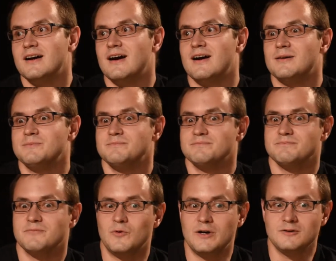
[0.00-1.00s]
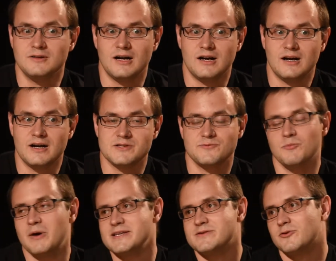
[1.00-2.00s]
As for
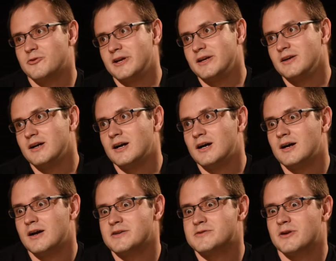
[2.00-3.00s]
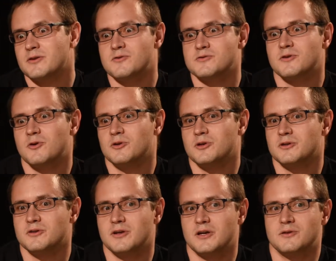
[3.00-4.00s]
my story, I started using
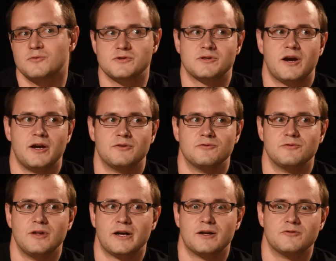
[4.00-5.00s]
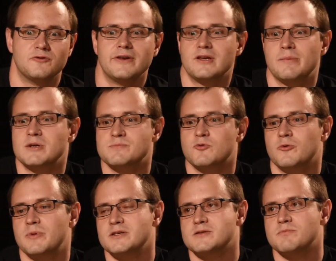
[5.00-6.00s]
Kotlin and it was kind of like a free time
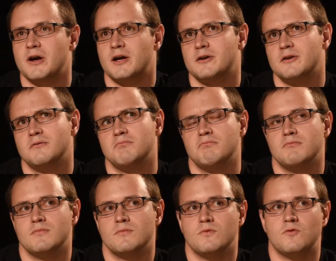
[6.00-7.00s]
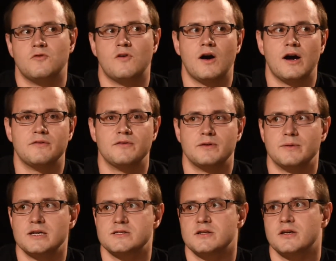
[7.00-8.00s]
experiments back in 5
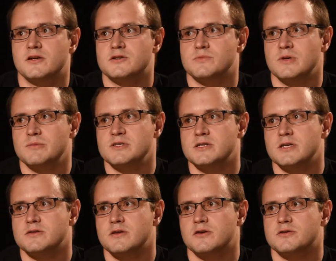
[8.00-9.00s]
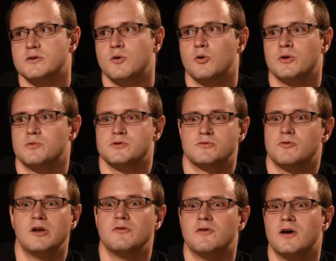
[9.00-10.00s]
years, maybe 6 years ago. It was
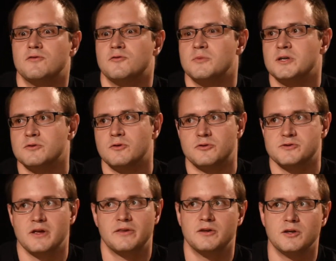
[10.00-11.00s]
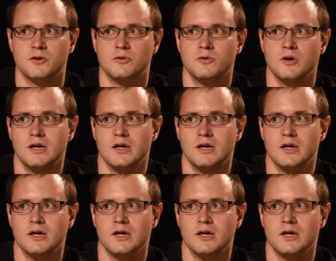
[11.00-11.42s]
really fun for me to learn something new,